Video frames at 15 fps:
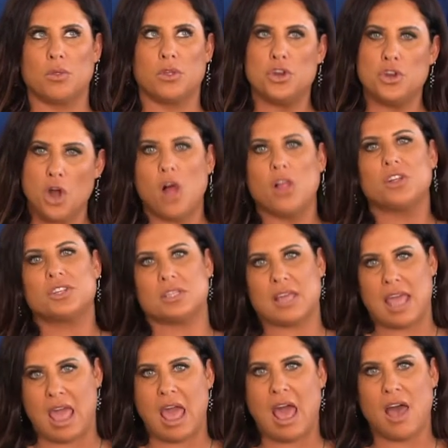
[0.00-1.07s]
the knowledge that
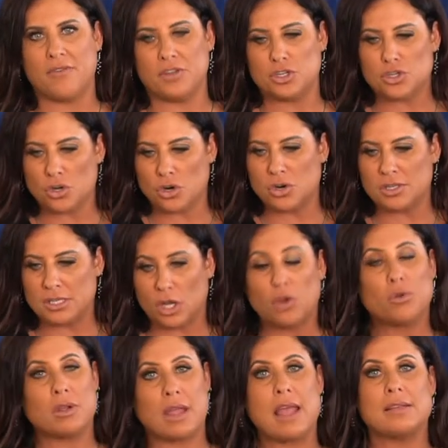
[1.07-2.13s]
they have and turns and
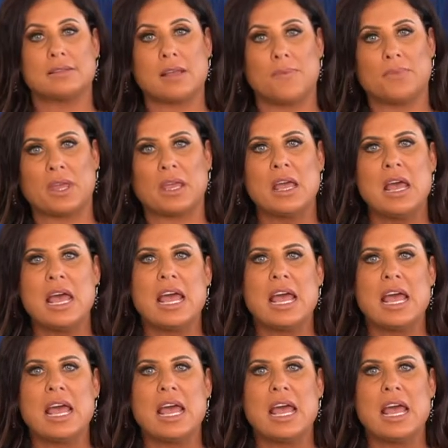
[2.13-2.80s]
creates something,